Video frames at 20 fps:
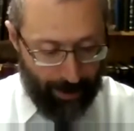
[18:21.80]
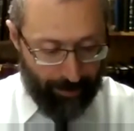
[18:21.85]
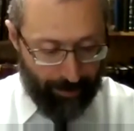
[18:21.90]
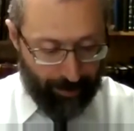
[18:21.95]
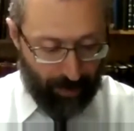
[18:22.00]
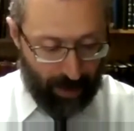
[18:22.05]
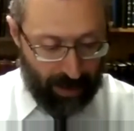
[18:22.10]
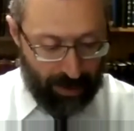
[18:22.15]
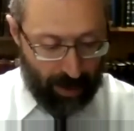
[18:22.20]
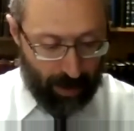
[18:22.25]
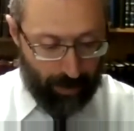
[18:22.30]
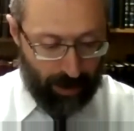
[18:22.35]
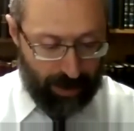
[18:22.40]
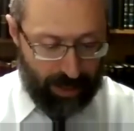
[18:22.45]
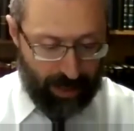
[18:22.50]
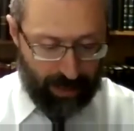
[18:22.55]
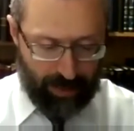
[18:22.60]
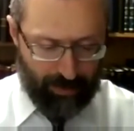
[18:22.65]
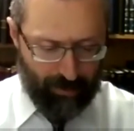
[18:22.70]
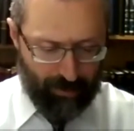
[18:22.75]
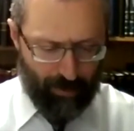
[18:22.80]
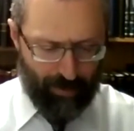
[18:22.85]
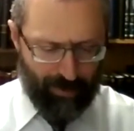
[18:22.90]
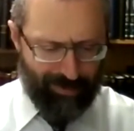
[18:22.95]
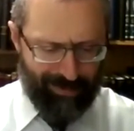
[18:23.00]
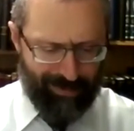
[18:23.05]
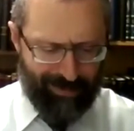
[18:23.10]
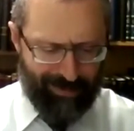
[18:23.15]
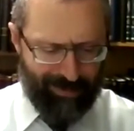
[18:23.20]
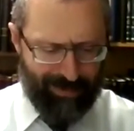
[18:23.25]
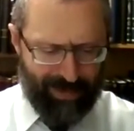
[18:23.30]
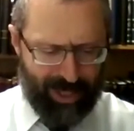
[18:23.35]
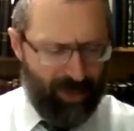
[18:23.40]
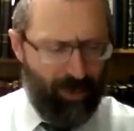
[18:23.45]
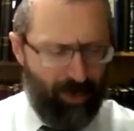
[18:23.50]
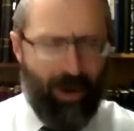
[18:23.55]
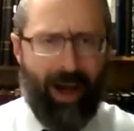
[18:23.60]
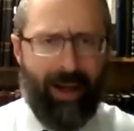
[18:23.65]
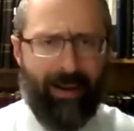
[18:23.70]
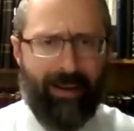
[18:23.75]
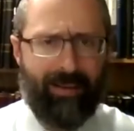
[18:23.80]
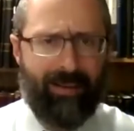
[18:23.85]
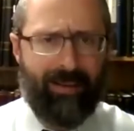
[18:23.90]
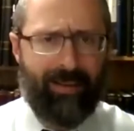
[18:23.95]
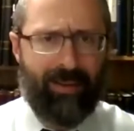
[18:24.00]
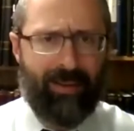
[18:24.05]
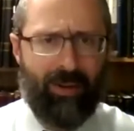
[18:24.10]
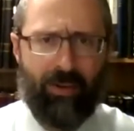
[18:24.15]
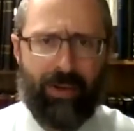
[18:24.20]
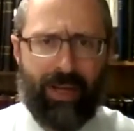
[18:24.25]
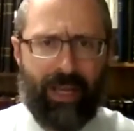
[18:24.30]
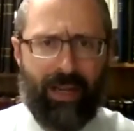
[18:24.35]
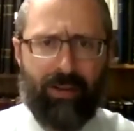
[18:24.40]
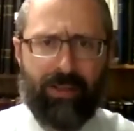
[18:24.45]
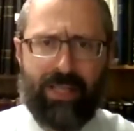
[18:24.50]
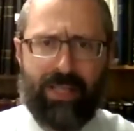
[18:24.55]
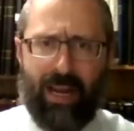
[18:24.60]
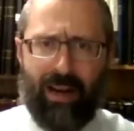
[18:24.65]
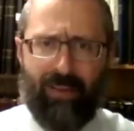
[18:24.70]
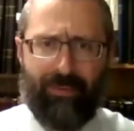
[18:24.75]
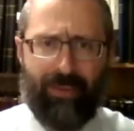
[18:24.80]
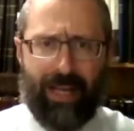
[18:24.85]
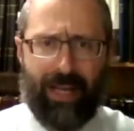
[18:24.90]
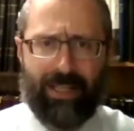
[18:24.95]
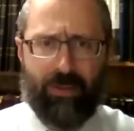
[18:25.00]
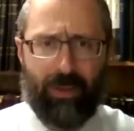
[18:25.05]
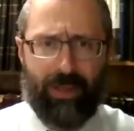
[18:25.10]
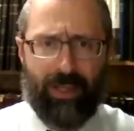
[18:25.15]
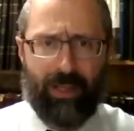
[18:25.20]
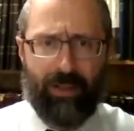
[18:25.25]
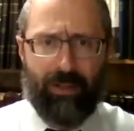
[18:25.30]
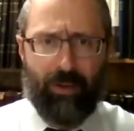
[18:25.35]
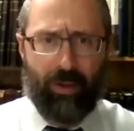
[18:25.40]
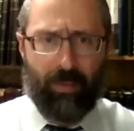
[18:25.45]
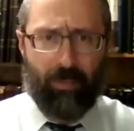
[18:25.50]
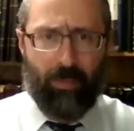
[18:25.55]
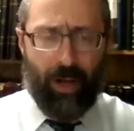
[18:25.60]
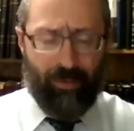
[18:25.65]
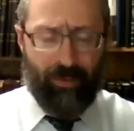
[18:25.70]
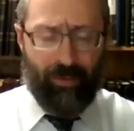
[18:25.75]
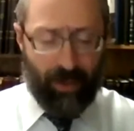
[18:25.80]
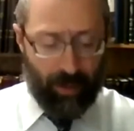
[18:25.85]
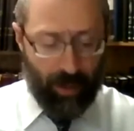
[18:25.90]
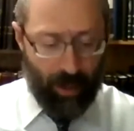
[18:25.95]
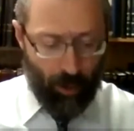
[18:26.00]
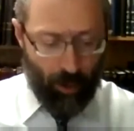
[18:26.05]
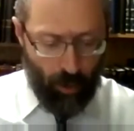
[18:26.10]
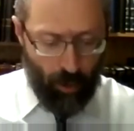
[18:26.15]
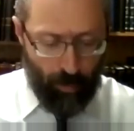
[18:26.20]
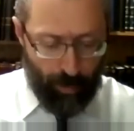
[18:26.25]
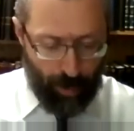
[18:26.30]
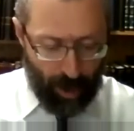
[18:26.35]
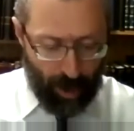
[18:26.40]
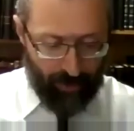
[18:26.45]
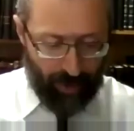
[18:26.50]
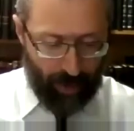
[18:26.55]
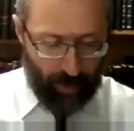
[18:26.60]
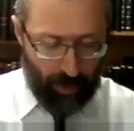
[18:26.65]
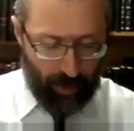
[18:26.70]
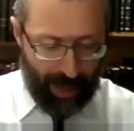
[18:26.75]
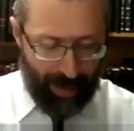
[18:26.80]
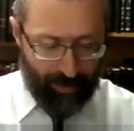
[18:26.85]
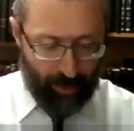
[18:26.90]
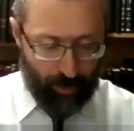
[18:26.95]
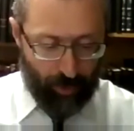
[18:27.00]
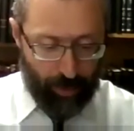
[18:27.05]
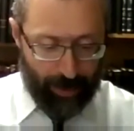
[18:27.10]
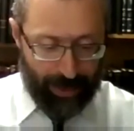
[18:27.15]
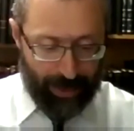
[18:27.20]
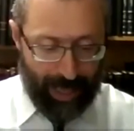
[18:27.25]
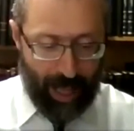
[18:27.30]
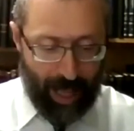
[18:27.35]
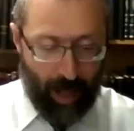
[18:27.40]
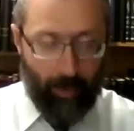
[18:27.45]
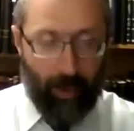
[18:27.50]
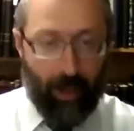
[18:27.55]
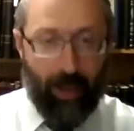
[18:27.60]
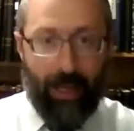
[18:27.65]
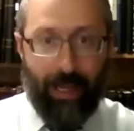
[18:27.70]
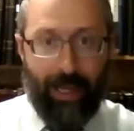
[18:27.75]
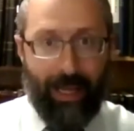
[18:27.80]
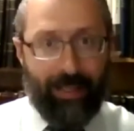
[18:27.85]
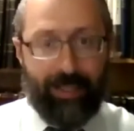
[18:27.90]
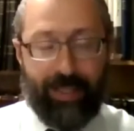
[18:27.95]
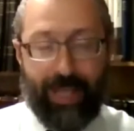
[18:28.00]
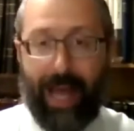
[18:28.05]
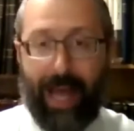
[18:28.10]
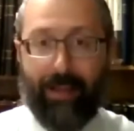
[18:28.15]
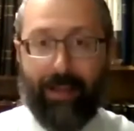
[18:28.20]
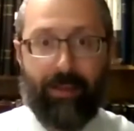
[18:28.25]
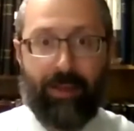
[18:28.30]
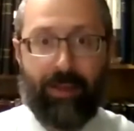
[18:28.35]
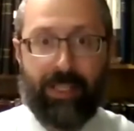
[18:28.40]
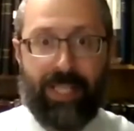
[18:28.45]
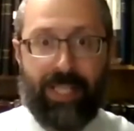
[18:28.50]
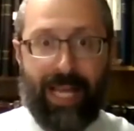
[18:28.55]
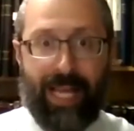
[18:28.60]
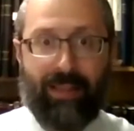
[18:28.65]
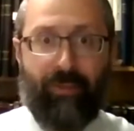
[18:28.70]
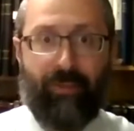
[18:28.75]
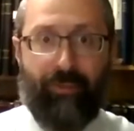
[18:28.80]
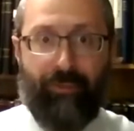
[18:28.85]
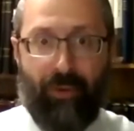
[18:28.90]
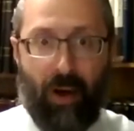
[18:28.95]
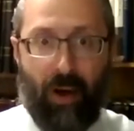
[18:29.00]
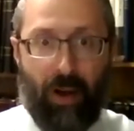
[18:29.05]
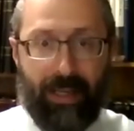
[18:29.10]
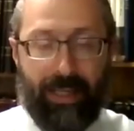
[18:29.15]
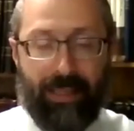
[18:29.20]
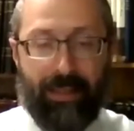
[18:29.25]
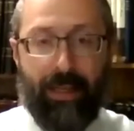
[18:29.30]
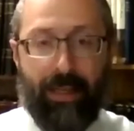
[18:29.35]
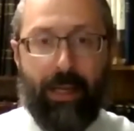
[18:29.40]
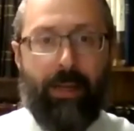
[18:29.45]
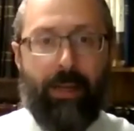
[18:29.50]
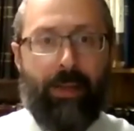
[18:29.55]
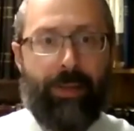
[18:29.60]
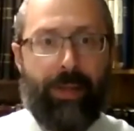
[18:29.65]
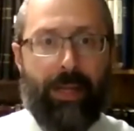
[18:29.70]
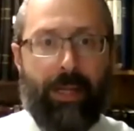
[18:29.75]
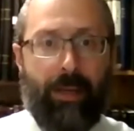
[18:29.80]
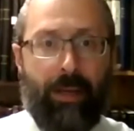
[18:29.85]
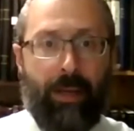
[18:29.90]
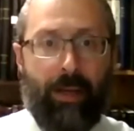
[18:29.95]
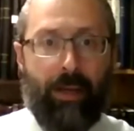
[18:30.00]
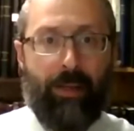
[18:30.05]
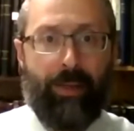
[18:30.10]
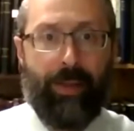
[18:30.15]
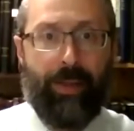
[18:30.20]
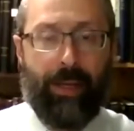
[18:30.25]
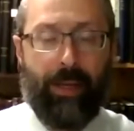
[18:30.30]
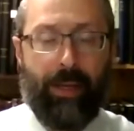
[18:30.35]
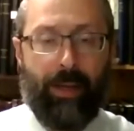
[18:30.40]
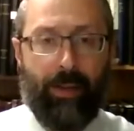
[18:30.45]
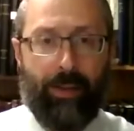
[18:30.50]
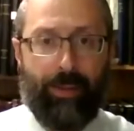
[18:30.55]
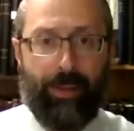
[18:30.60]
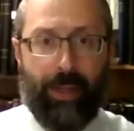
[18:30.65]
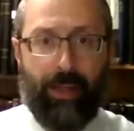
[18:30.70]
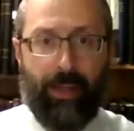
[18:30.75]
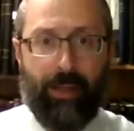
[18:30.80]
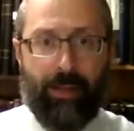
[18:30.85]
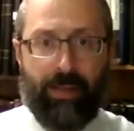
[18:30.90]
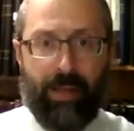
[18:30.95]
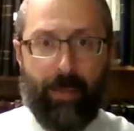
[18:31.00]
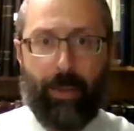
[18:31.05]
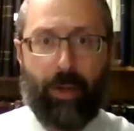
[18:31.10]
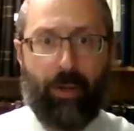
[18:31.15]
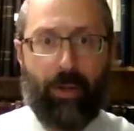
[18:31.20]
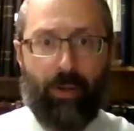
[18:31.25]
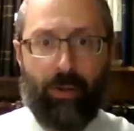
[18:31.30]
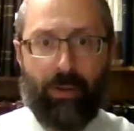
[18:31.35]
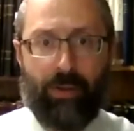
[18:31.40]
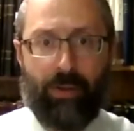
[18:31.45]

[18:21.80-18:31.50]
So Gemara says, so what? Who cares that if that's what they do in Bavel? Bavel will have a Ruba di Alma. Does that define the typical